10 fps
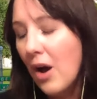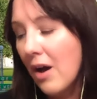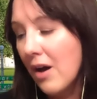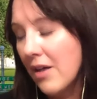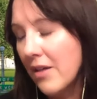
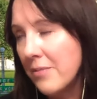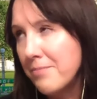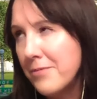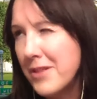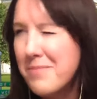
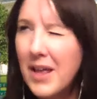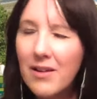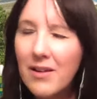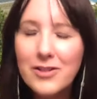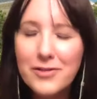Um, the Mellon
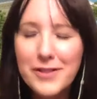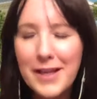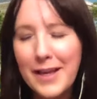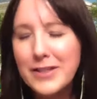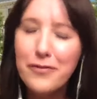College of
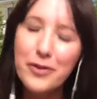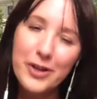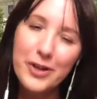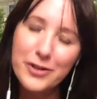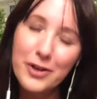Science a few
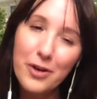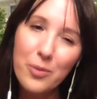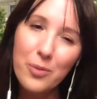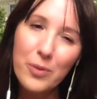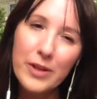years ago
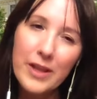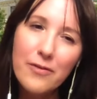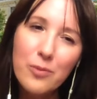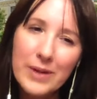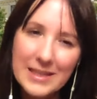really
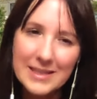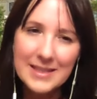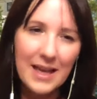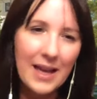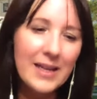kind of
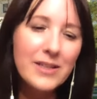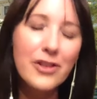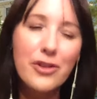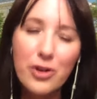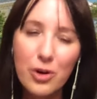
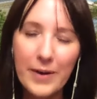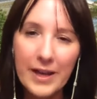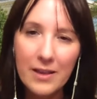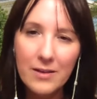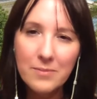redesigned their
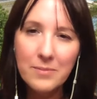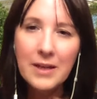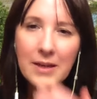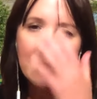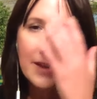curriculum
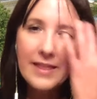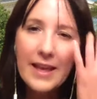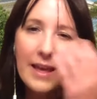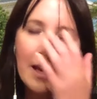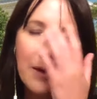
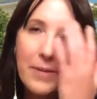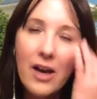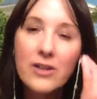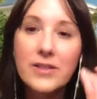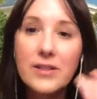thinking
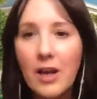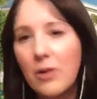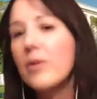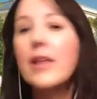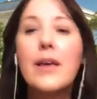about not
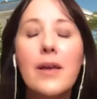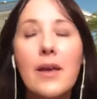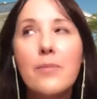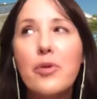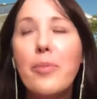
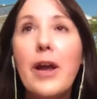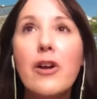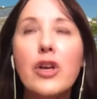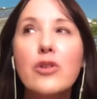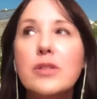only
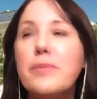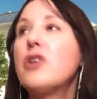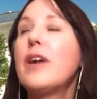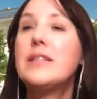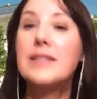preparing you to be
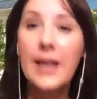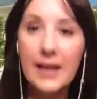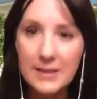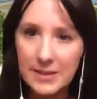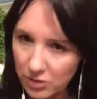great
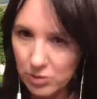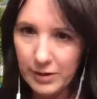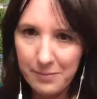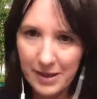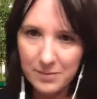scientists or
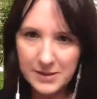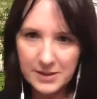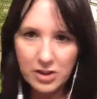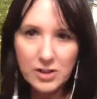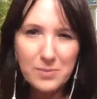great
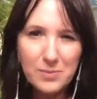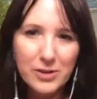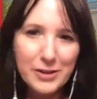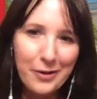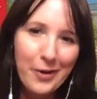mathematicians, but
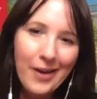also